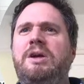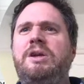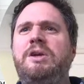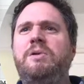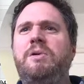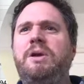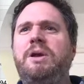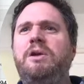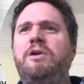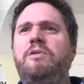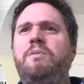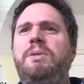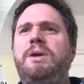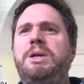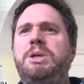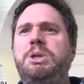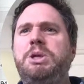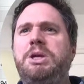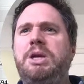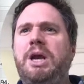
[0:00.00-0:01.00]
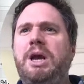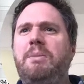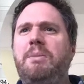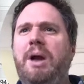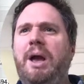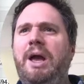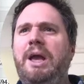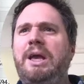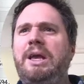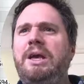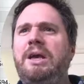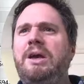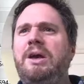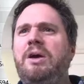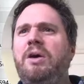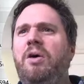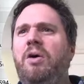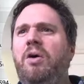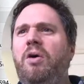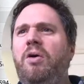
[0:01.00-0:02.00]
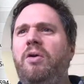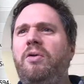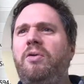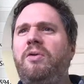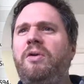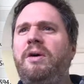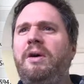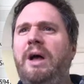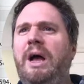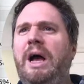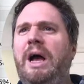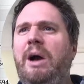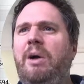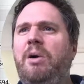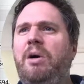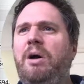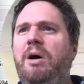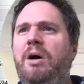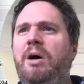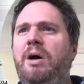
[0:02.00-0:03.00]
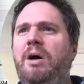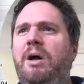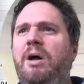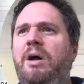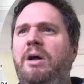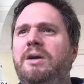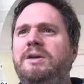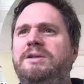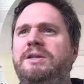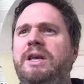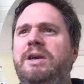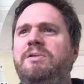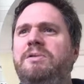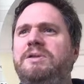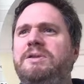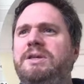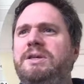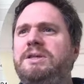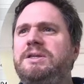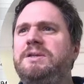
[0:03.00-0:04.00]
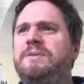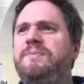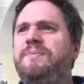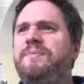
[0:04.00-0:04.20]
doing UPGMA on our sequences.